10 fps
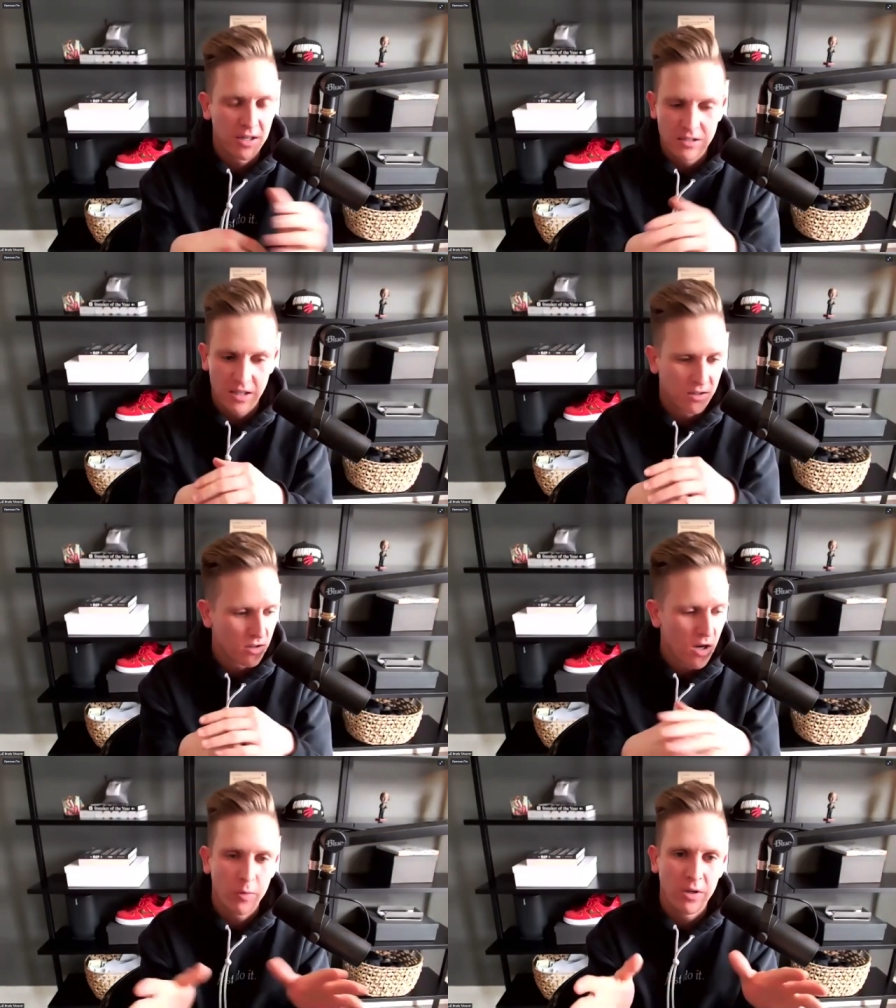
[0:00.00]
is like
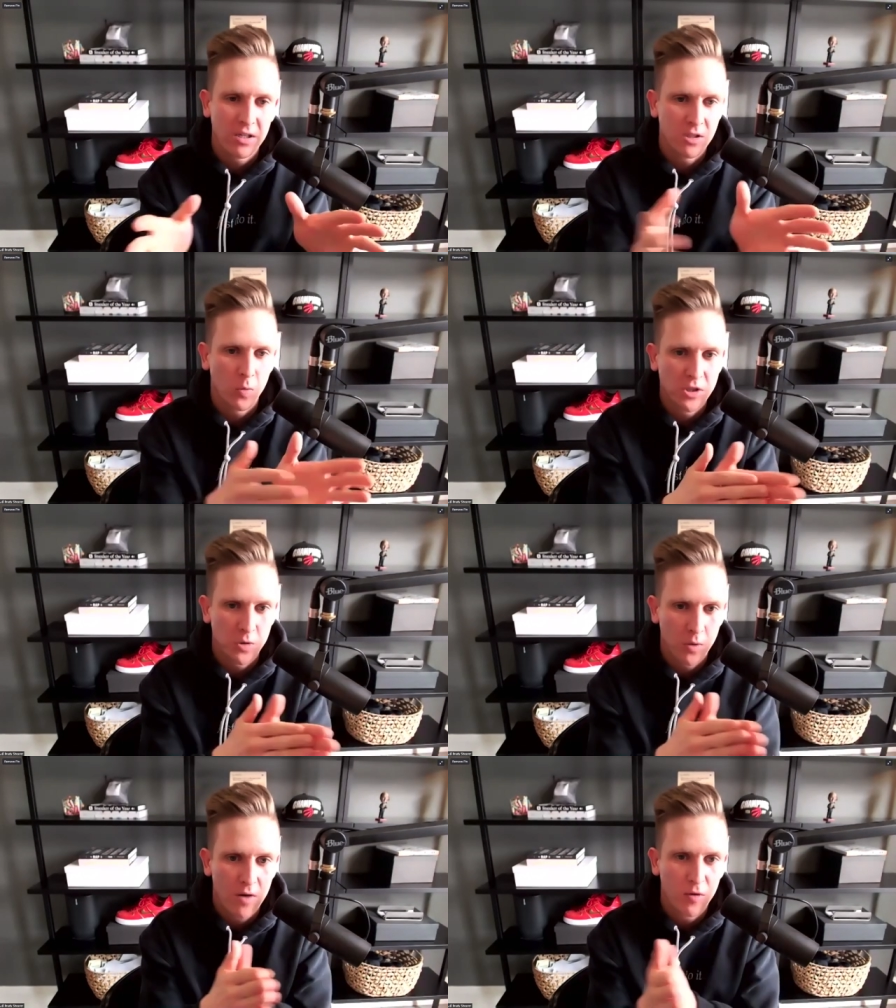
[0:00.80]
not realistic
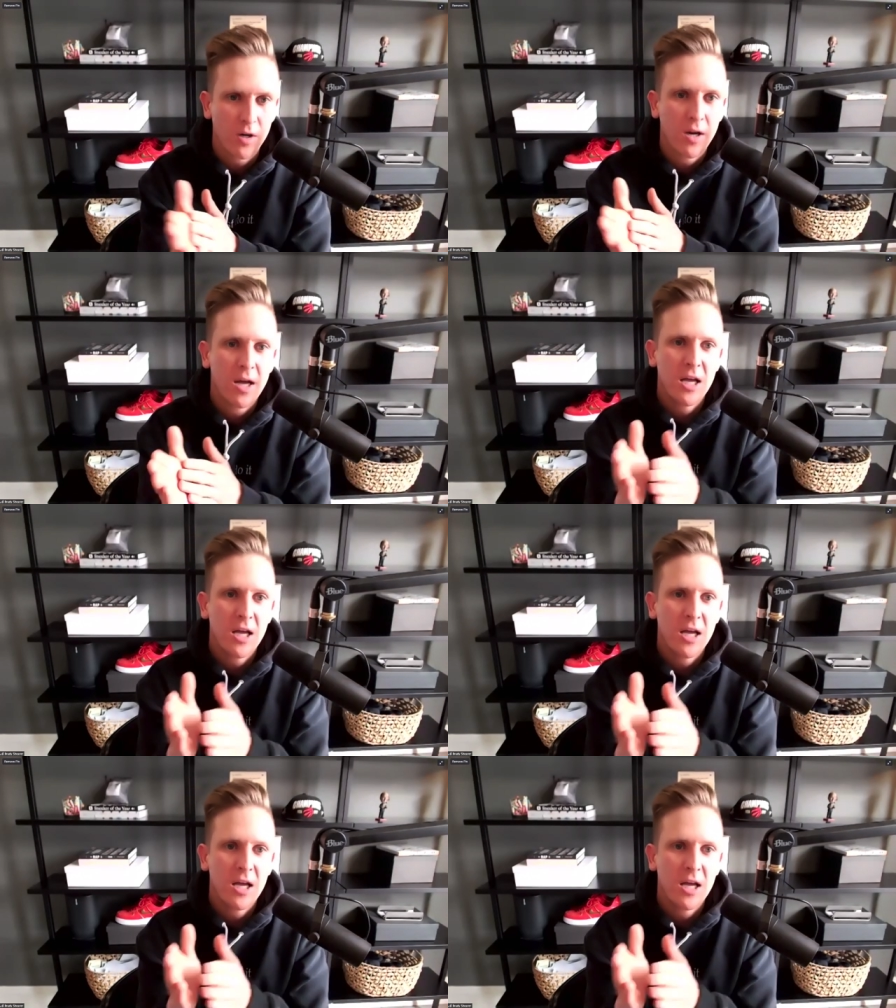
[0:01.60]
whatsoever.